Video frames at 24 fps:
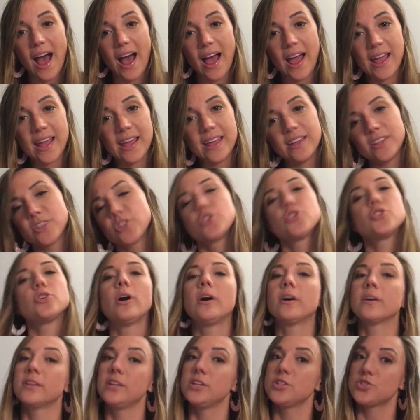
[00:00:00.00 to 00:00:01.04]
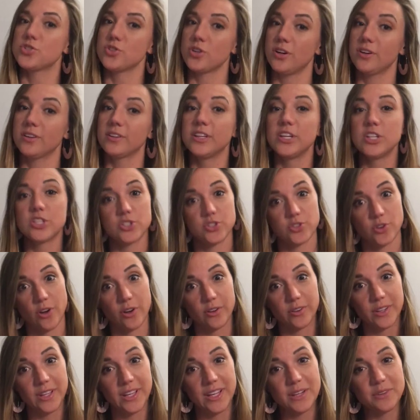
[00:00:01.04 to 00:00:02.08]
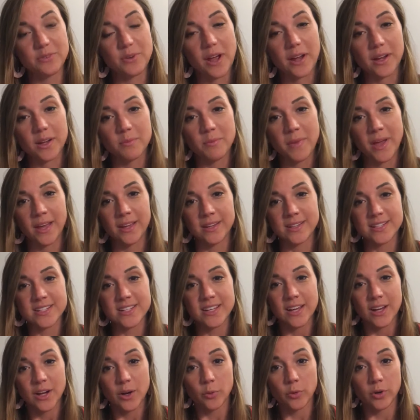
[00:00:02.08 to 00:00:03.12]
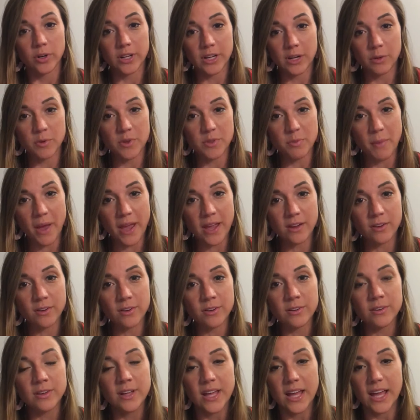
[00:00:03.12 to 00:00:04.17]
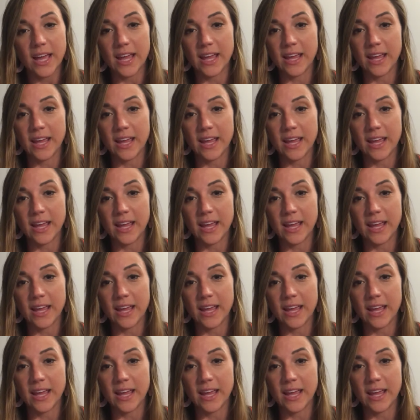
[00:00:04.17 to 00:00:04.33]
I strongly, strongly, strongly recommend working with Michael,